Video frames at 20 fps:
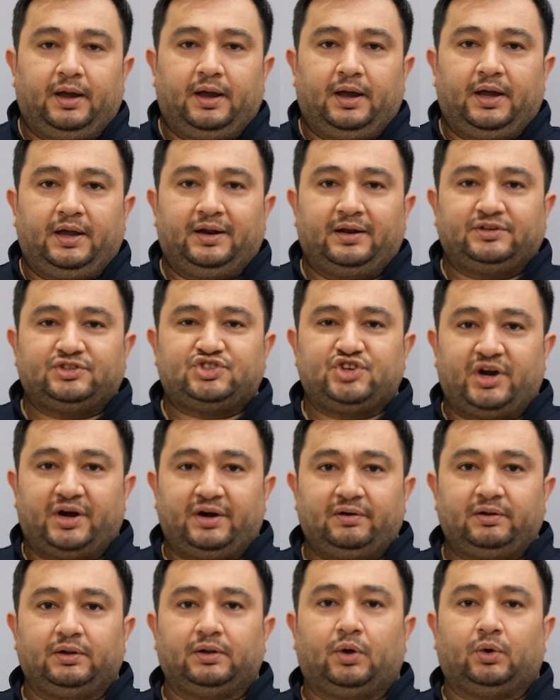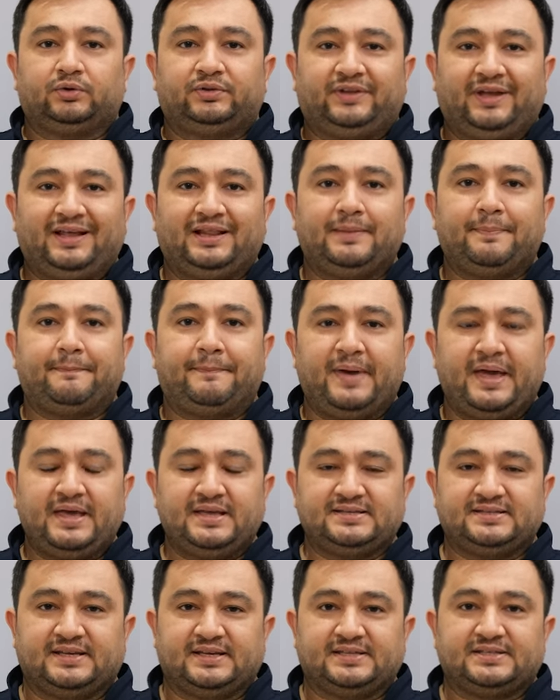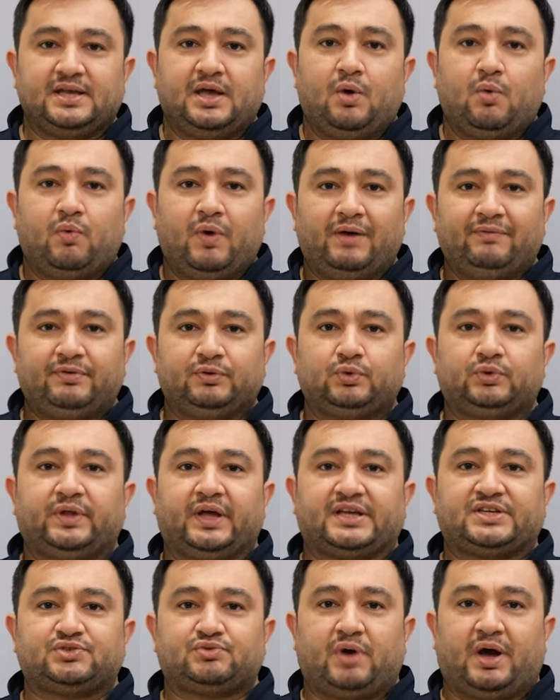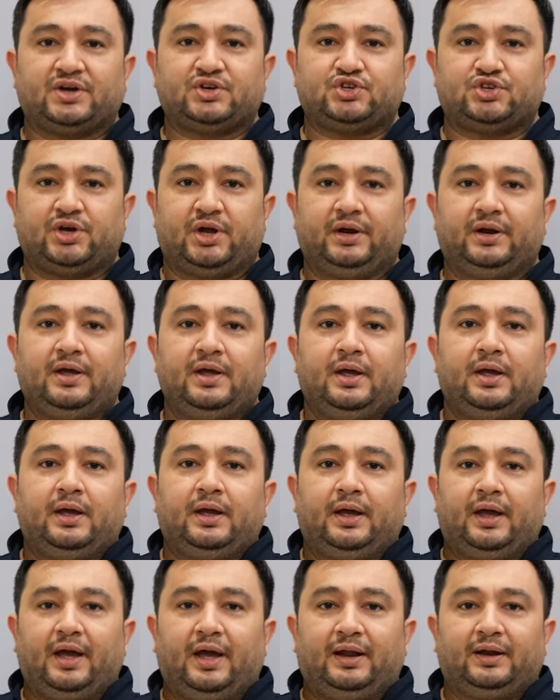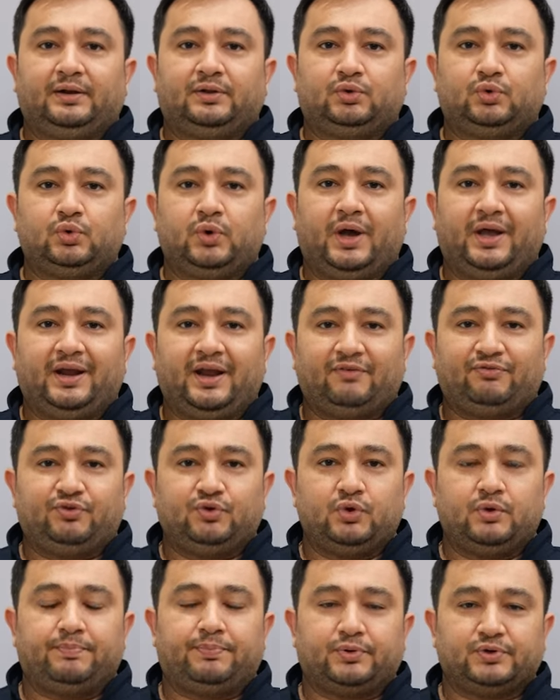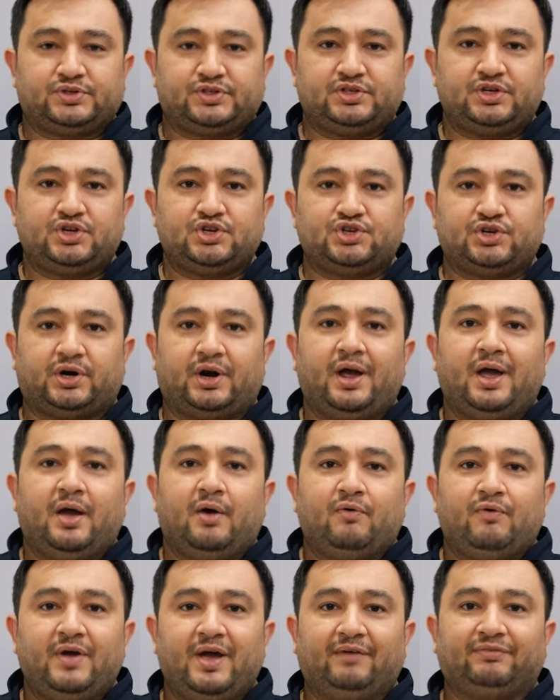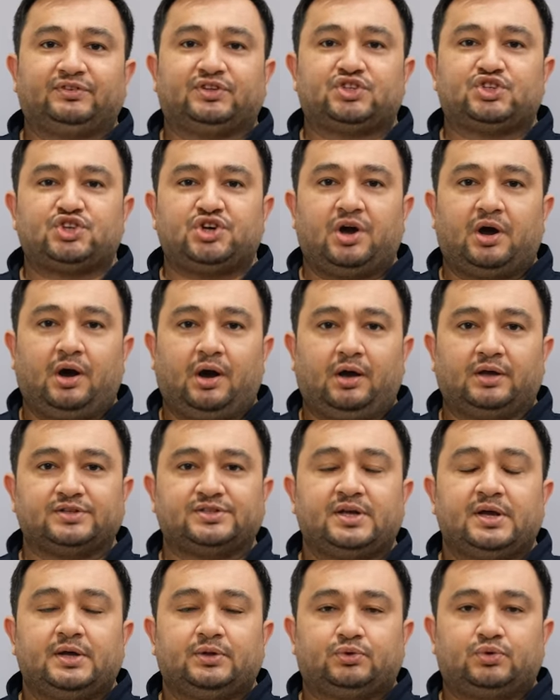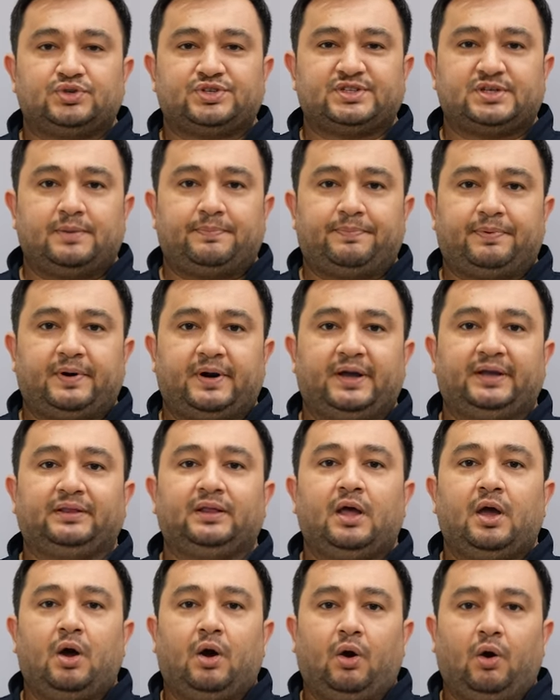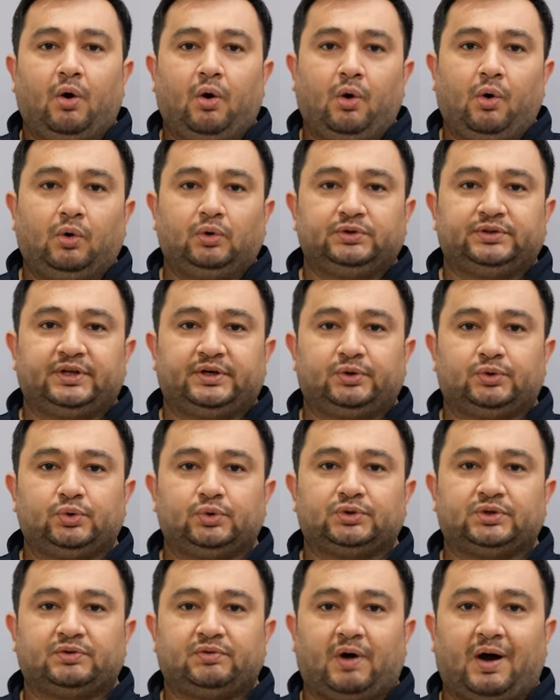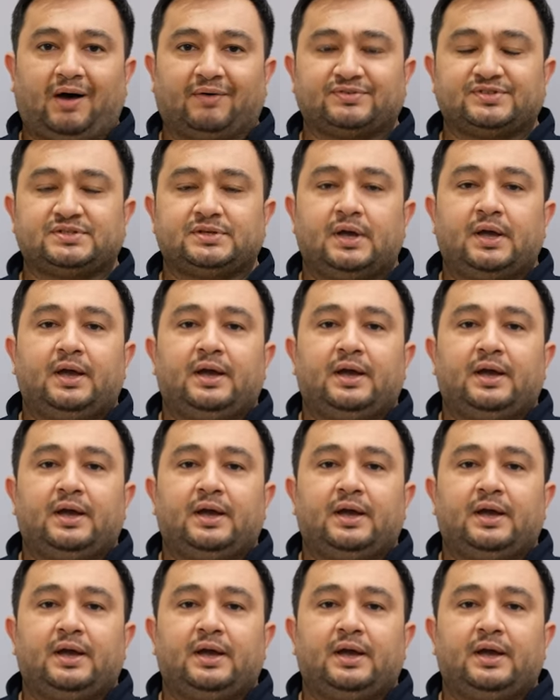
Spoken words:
In a general or daily basis, when we do the extraction and do an FU procedure, we have the chance to separate all the good grafts,